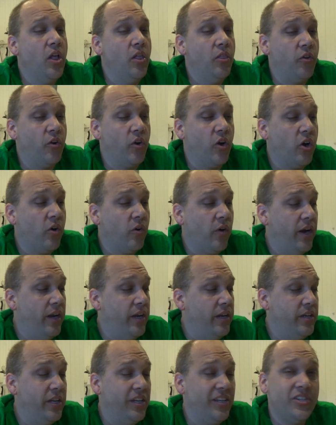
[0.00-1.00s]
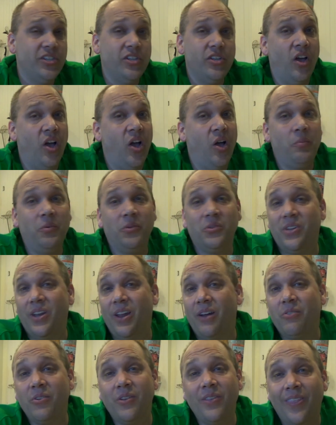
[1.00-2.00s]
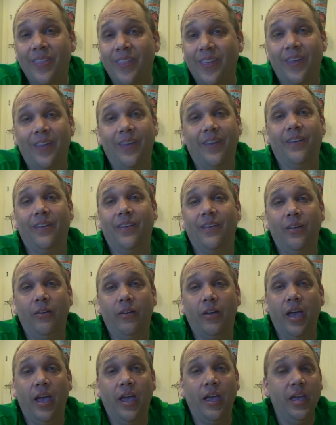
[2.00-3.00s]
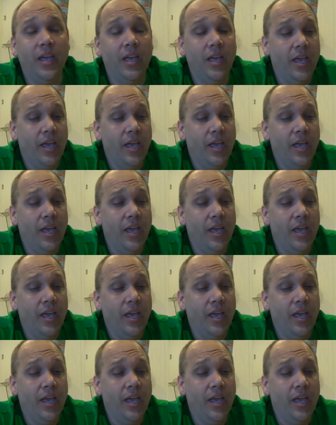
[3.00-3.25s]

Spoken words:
They're a great addition to almost everything, okay?